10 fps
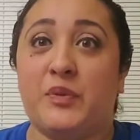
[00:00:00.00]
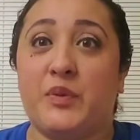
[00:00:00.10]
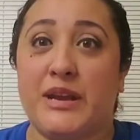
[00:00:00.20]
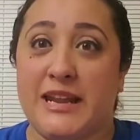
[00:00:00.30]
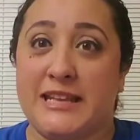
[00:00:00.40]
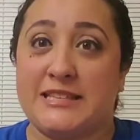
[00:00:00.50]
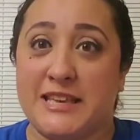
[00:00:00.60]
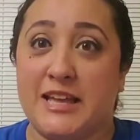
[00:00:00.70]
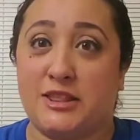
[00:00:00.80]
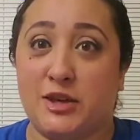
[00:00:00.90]
we need to
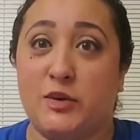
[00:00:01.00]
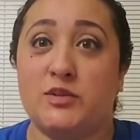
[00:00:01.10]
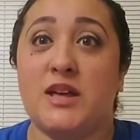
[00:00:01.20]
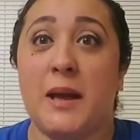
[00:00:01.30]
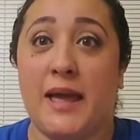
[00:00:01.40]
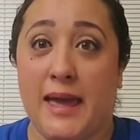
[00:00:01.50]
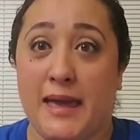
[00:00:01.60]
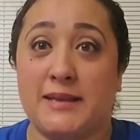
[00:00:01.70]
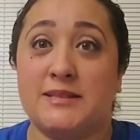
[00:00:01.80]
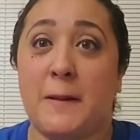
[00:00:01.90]
get those
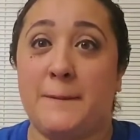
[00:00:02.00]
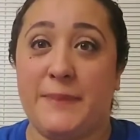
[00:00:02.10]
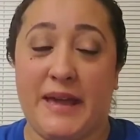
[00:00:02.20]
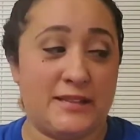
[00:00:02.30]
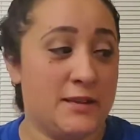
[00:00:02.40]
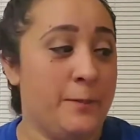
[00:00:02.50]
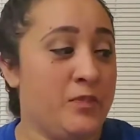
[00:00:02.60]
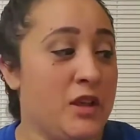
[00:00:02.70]
cakes baked.